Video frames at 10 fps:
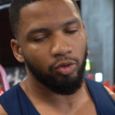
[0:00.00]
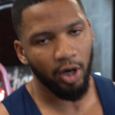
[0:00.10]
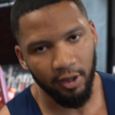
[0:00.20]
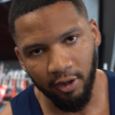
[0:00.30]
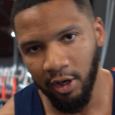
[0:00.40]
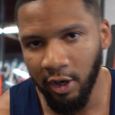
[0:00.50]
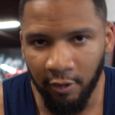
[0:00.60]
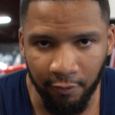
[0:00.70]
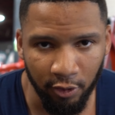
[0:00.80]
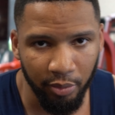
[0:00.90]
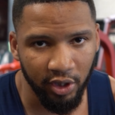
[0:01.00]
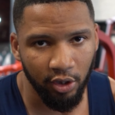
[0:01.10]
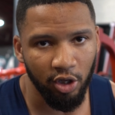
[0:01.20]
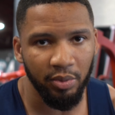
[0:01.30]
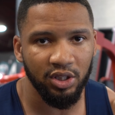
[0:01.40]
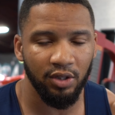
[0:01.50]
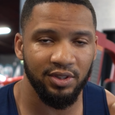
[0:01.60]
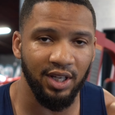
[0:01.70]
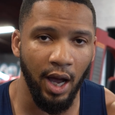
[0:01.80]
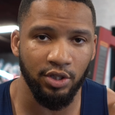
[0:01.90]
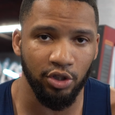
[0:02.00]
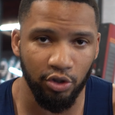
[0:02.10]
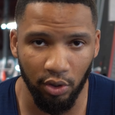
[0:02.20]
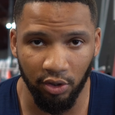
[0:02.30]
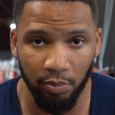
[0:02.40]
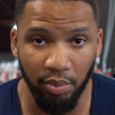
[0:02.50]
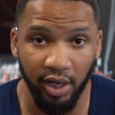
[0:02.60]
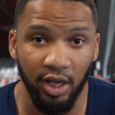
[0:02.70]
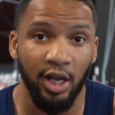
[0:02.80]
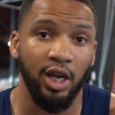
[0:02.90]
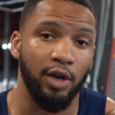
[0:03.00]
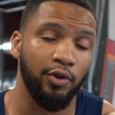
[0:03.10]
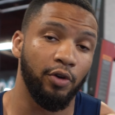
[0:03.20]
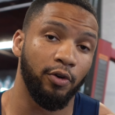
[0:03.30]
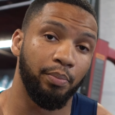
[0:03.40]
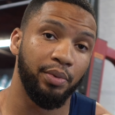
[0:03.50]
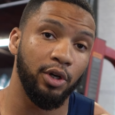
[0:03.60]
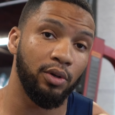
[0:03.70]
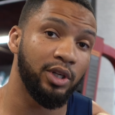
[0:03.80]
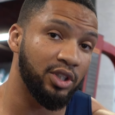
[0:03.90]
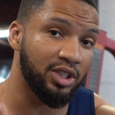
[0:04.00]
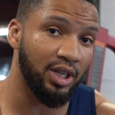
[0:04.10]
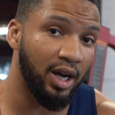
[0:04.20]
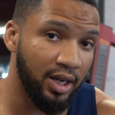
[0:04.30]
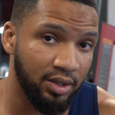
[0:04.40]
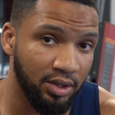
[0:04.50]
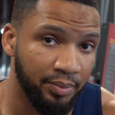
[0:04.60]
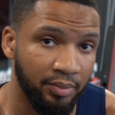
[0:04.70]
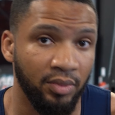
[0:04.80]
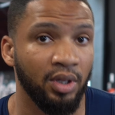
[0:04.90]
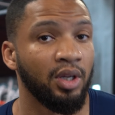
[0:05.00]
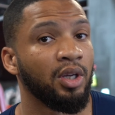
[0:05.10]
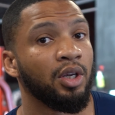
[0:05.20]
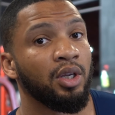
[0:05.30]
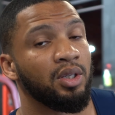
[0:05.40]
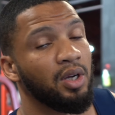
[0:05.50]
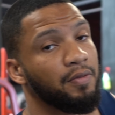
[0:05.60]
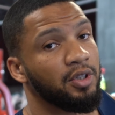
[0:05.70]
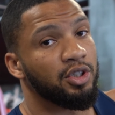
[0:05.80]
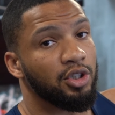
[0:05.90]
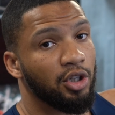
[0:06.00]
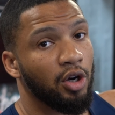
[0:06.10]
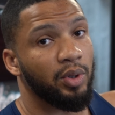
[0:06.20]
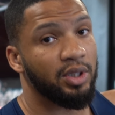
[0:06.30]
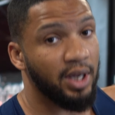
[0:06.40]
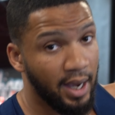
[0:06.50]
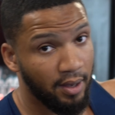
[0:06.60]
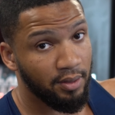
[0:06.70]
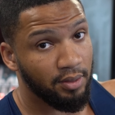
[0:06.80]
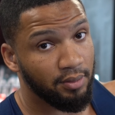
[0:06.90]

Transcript: right? For building a good mix of size and strength. But if you're going for purely the size, definitely slow it down.